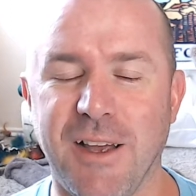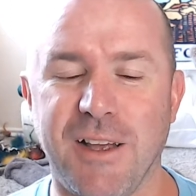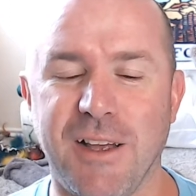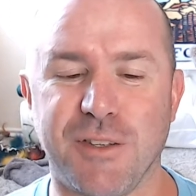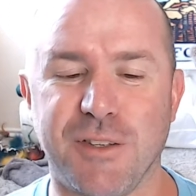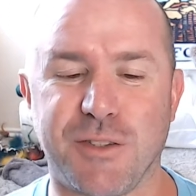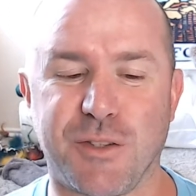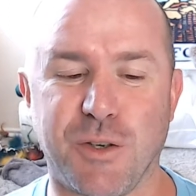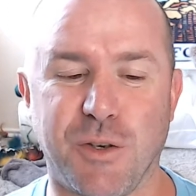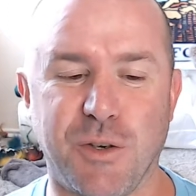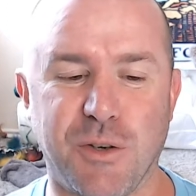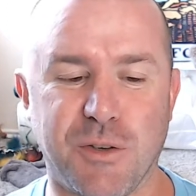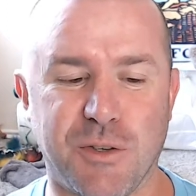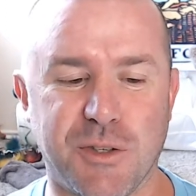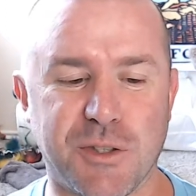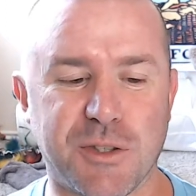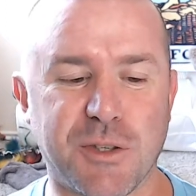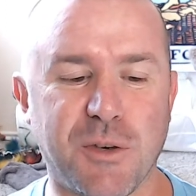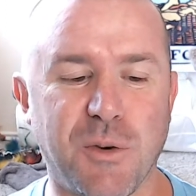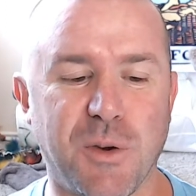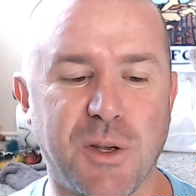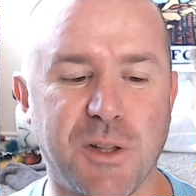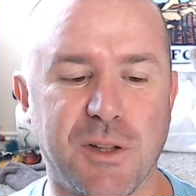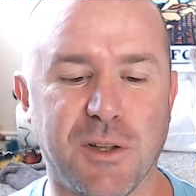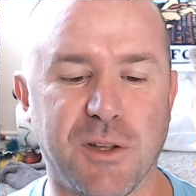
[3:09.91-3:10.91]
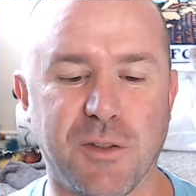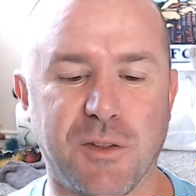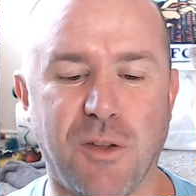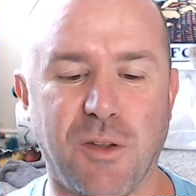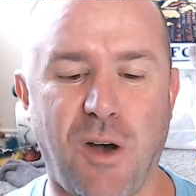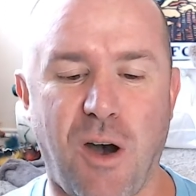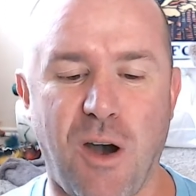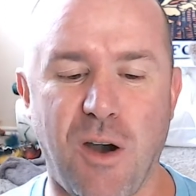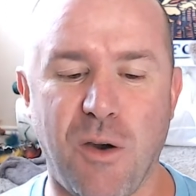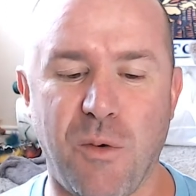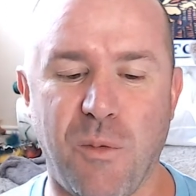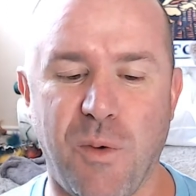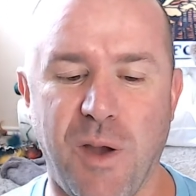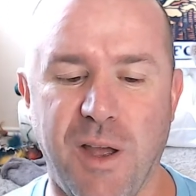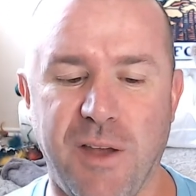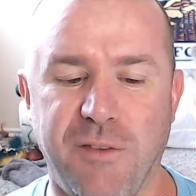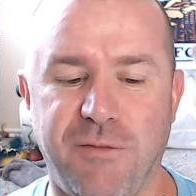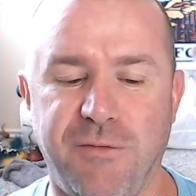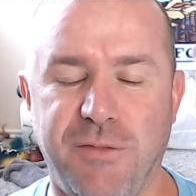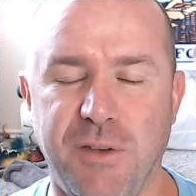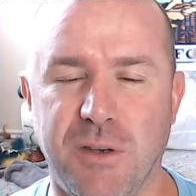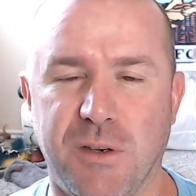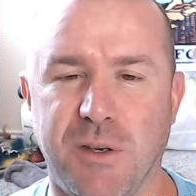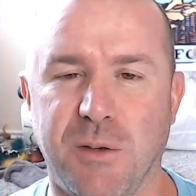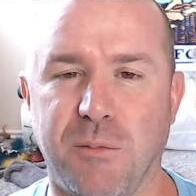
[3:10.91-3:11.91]
So you're just going the long way of
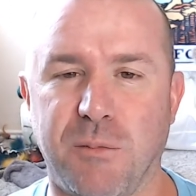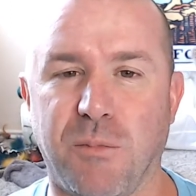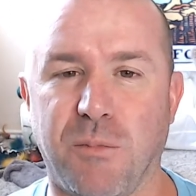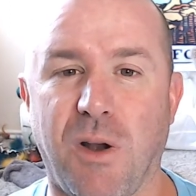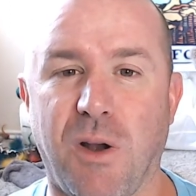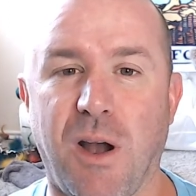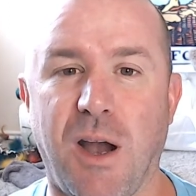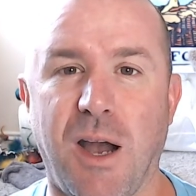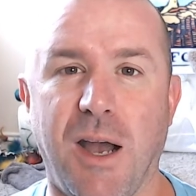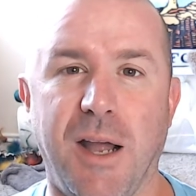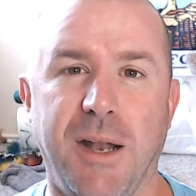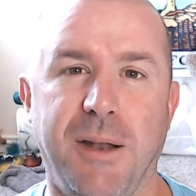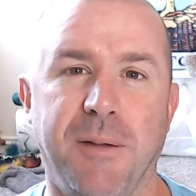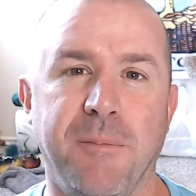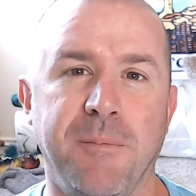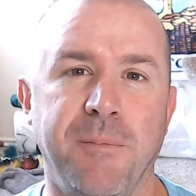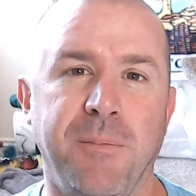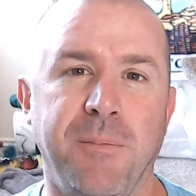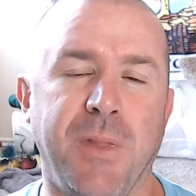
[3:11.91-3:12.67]
feeling pride.